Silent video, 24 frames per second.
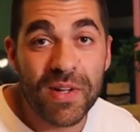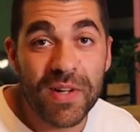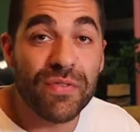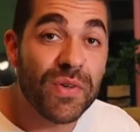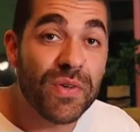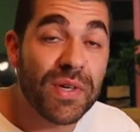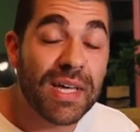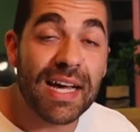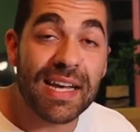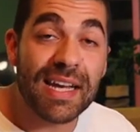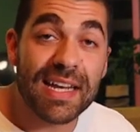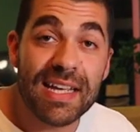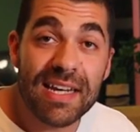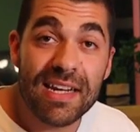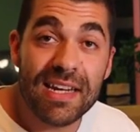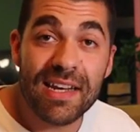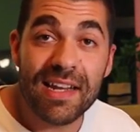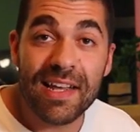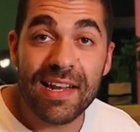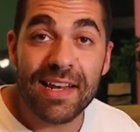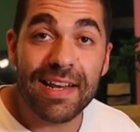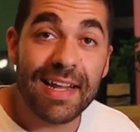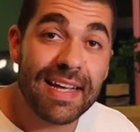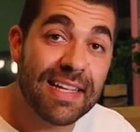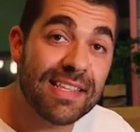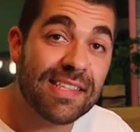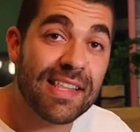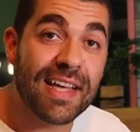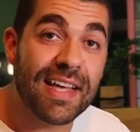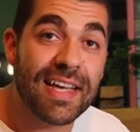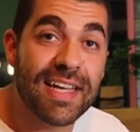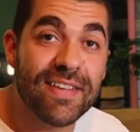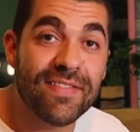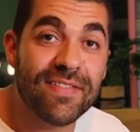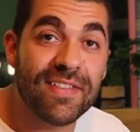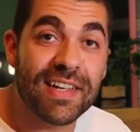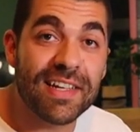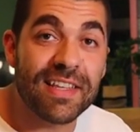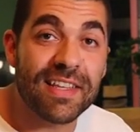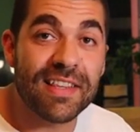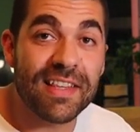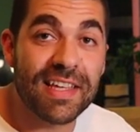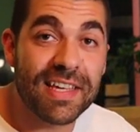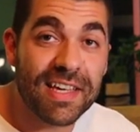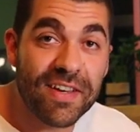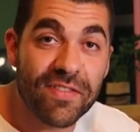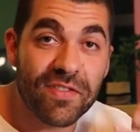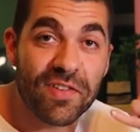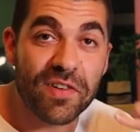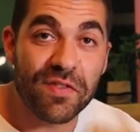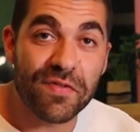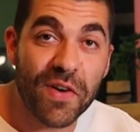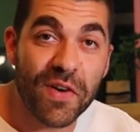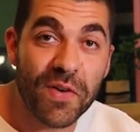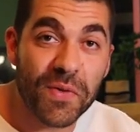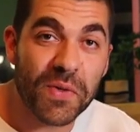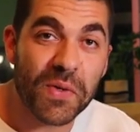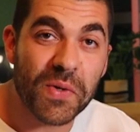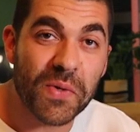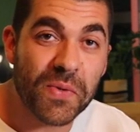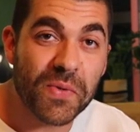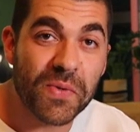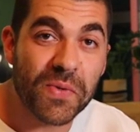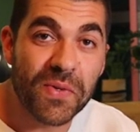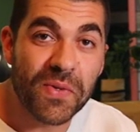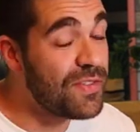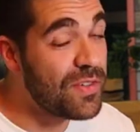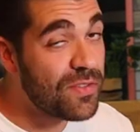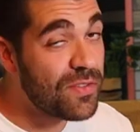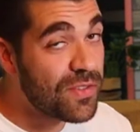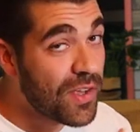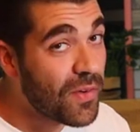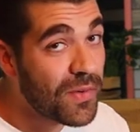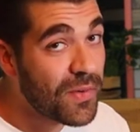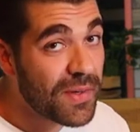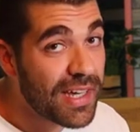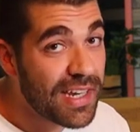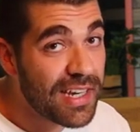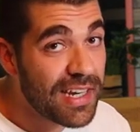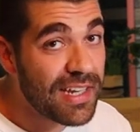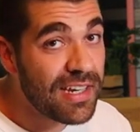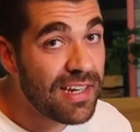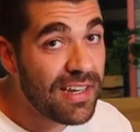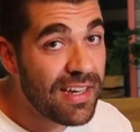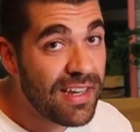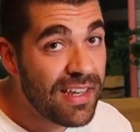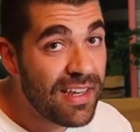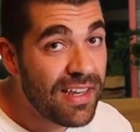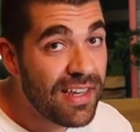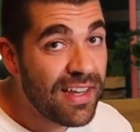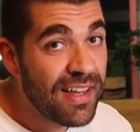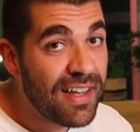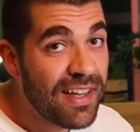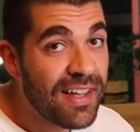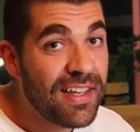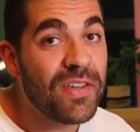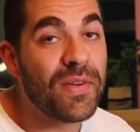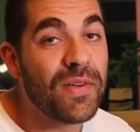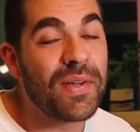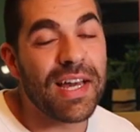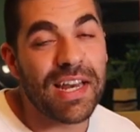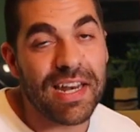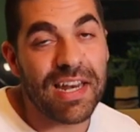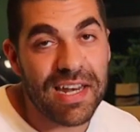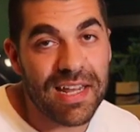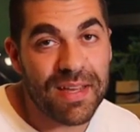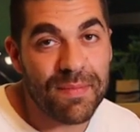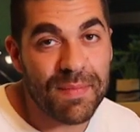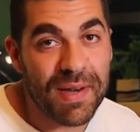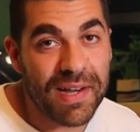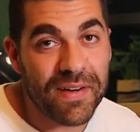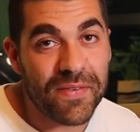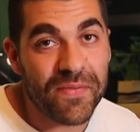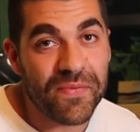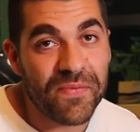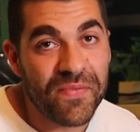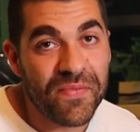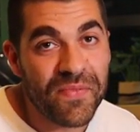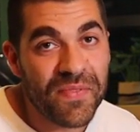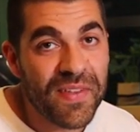If you get in, later that evening, they give you a phone call. If you don't get in, you get an email.